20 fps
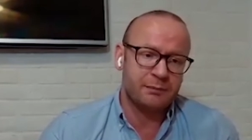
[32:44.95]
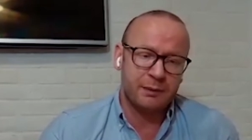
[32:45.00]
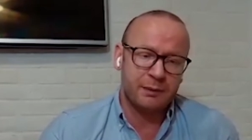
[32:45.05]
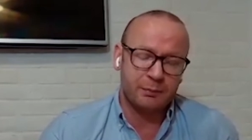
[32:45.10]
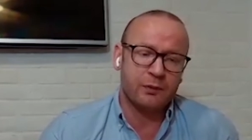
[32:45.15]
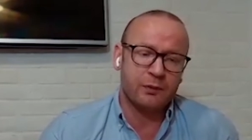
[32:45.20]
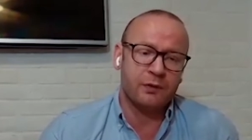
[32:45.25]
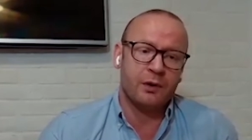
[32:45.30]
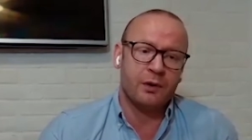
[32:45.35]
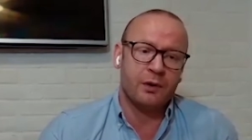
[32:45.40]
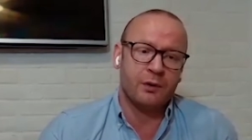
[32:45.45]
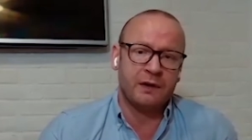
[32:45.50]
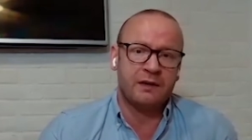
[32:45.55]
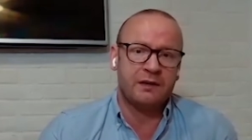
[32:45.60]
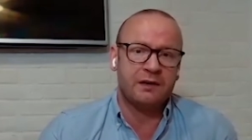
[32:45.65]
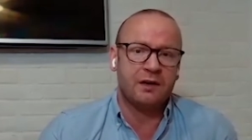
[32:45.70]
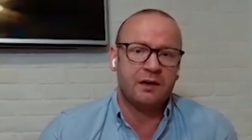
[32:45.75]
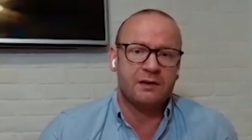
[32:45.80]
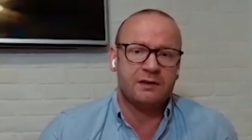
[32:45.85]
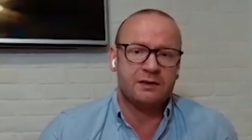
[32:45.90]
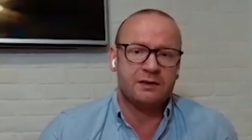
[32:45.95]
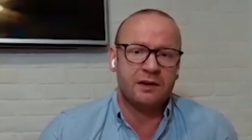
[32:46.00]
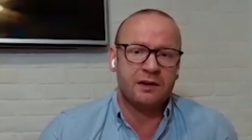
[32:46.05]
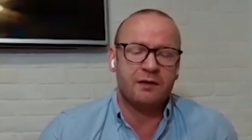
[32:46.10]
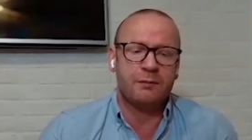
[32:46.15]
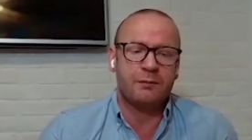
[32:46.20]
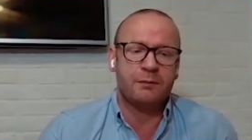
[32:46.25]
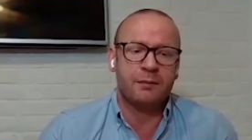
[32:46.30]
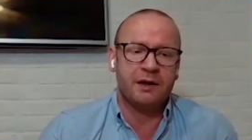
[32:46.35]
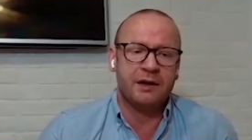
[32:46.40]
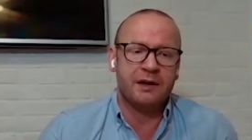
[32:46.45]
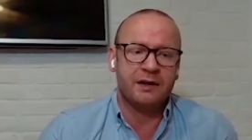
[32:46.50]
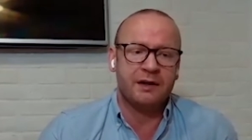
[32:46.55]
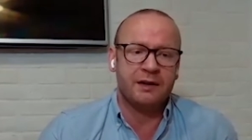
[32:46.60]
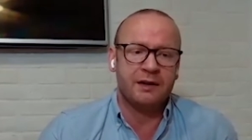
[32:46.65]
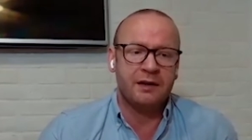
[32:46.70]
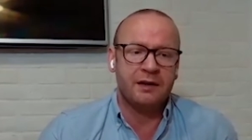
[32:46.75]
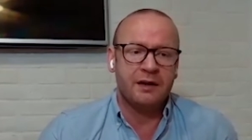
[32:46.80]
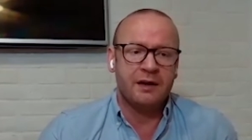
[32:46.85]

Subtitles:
and people know that costs a lot of money.